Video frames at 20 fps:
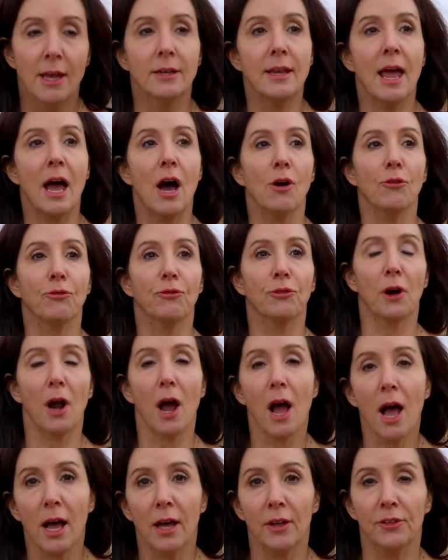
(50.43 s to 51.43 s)
Now, for
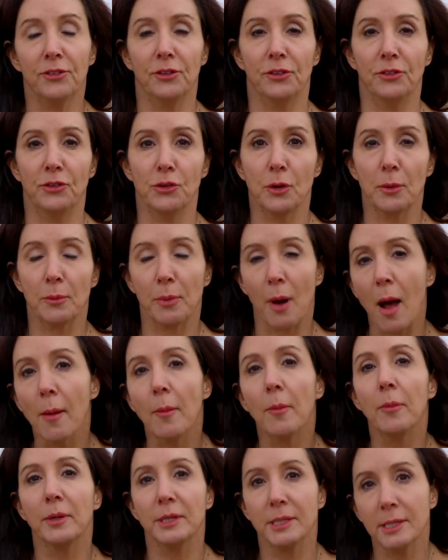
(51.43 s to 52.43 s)
us, as you can
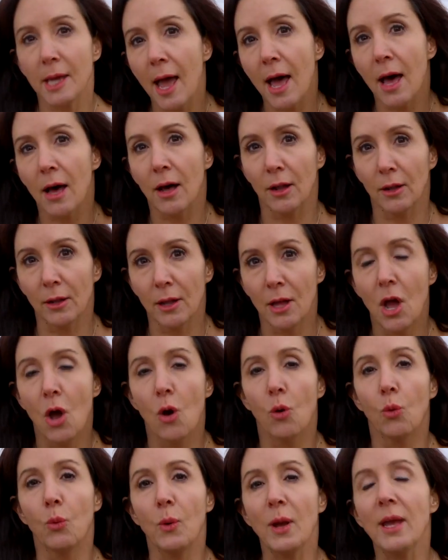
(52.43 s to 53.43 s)
probably tell,
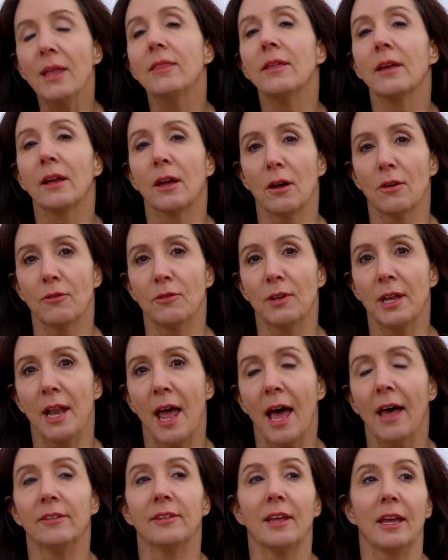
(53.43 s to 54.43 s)
we think of it
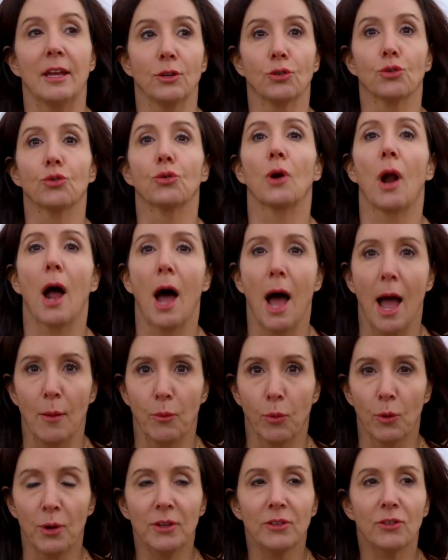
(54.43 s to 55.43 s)
as a
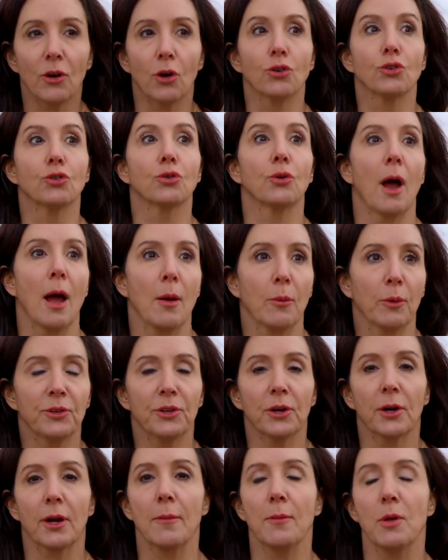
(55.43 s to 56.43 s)
tribe. What is our tribe?
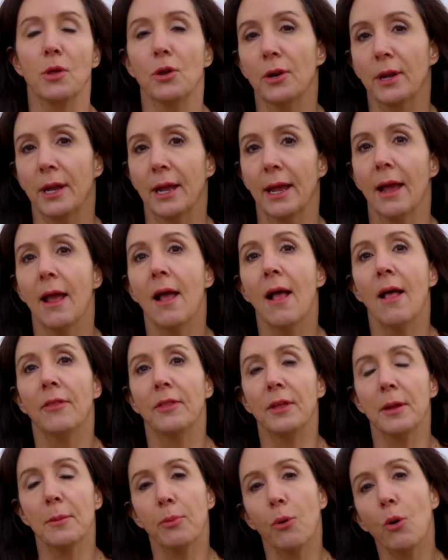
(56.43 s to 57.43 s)
What's our community?
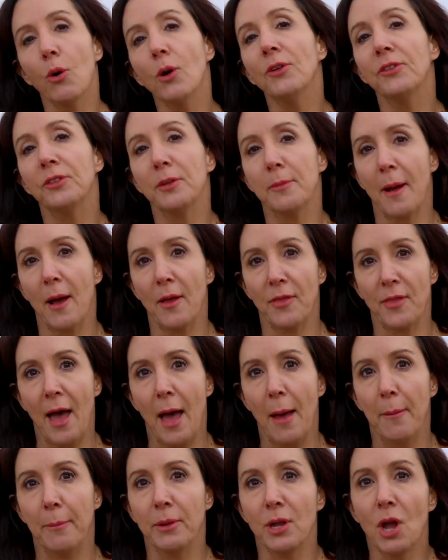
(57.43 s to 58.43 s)
The importance about
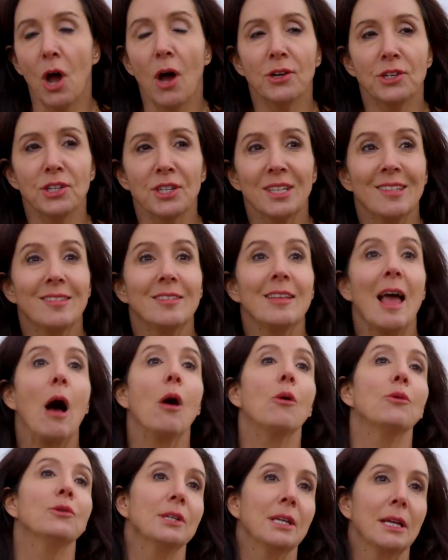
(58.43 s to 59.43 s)
that, beyond just
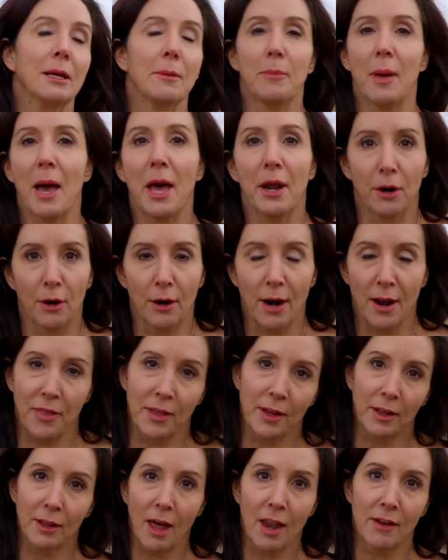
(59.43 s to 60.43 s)
sounding better, I
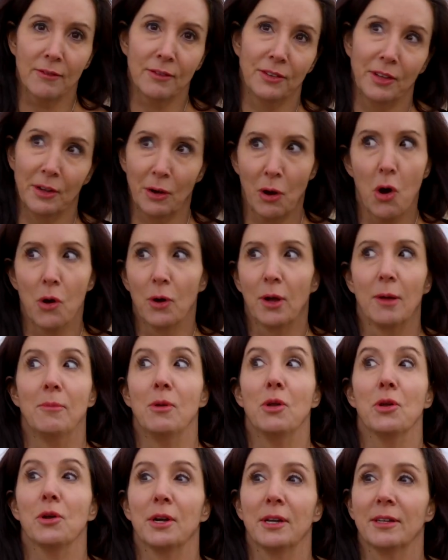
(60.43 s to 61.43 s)
think a lot of us think, oh,
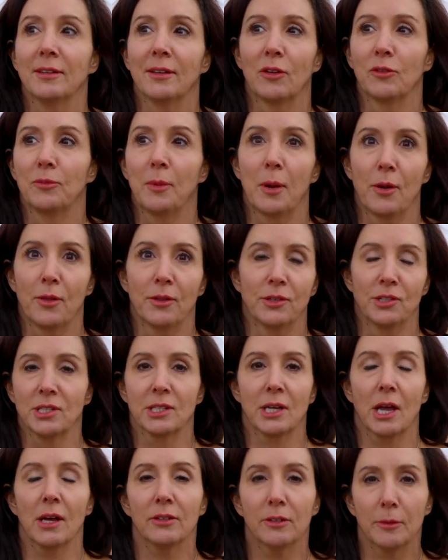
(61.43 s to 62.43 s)
community sounds better than
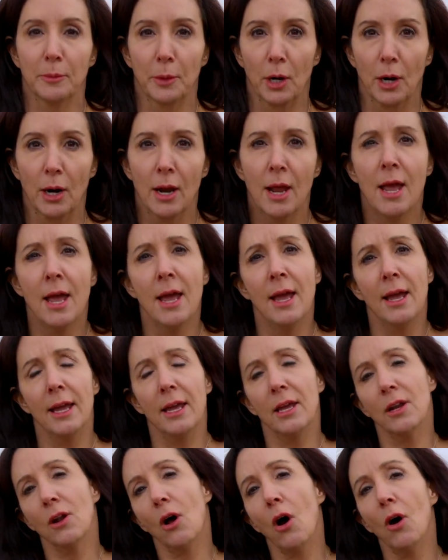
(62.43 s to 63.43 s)
just customer.
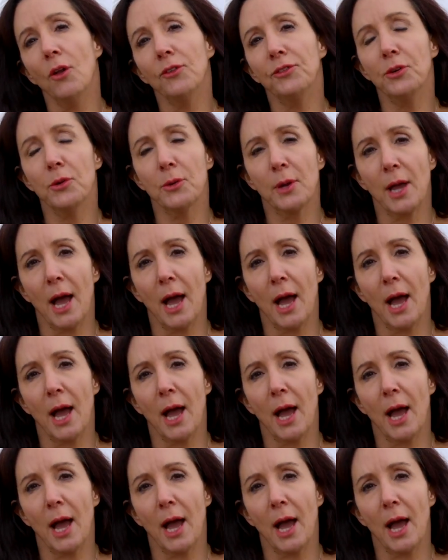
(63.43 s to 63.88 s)
It also